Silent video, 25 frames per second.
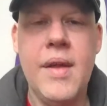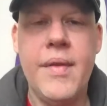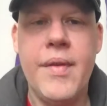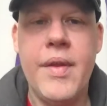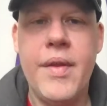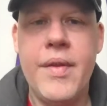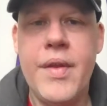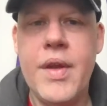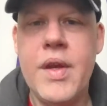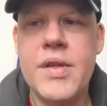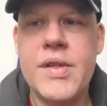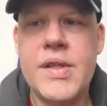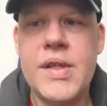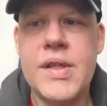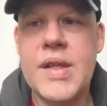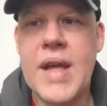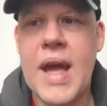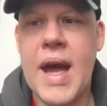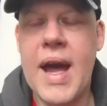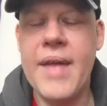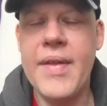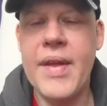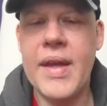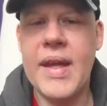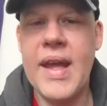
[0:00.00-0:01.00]
There's this
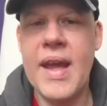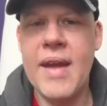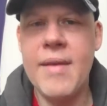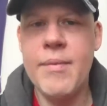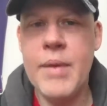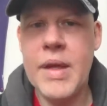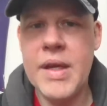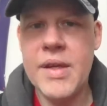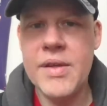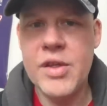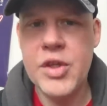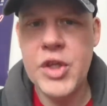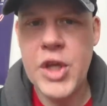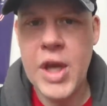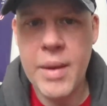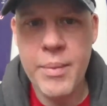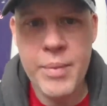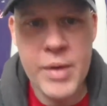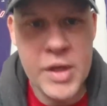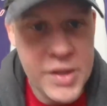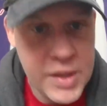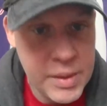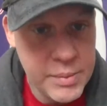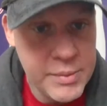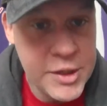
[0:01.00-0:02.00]
guy that gave me his
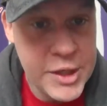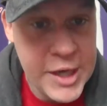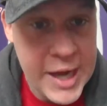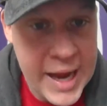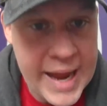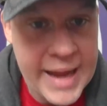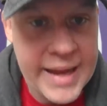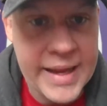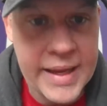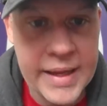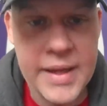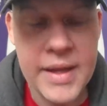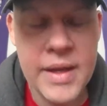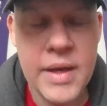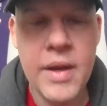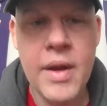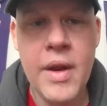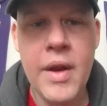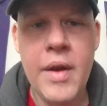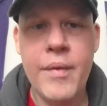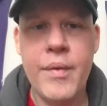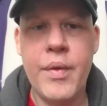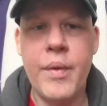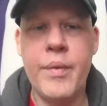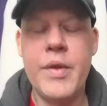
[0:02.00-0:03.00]
championship jacket
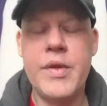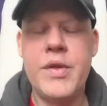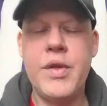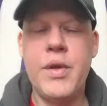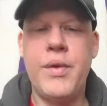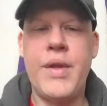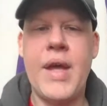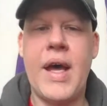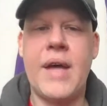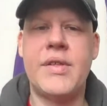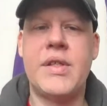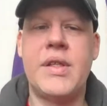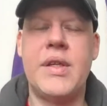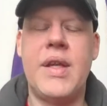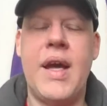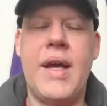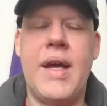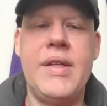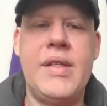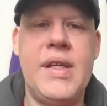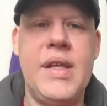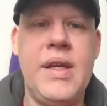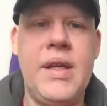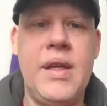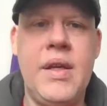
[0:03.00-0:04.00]
from the
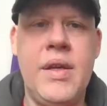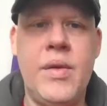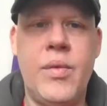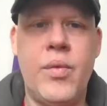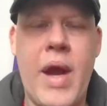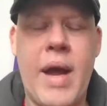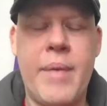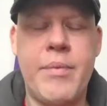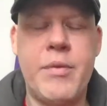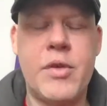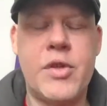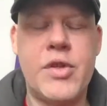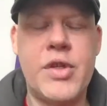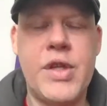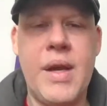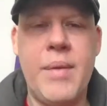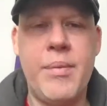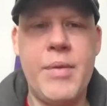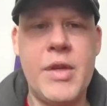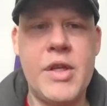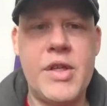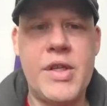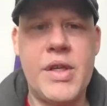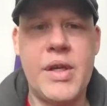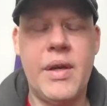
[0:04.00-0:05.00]
2019 Raptors
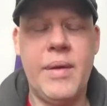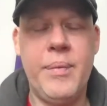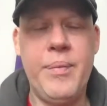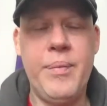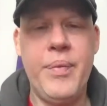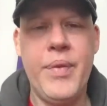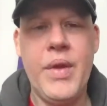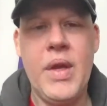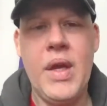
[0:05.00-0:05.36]
championship.